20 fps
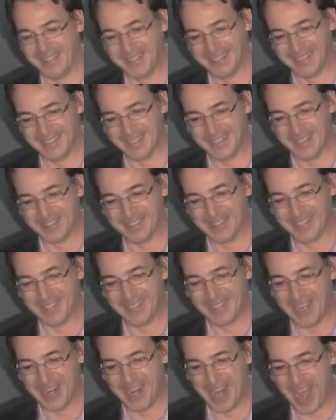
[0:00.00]
And
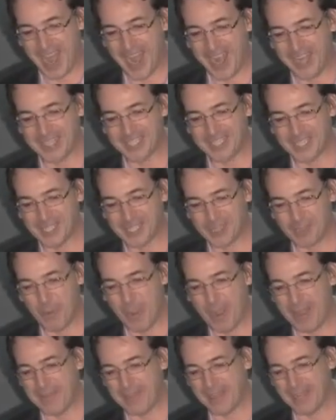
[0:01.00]

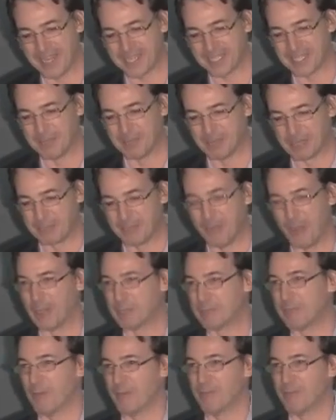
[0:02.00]
ours is the one that has the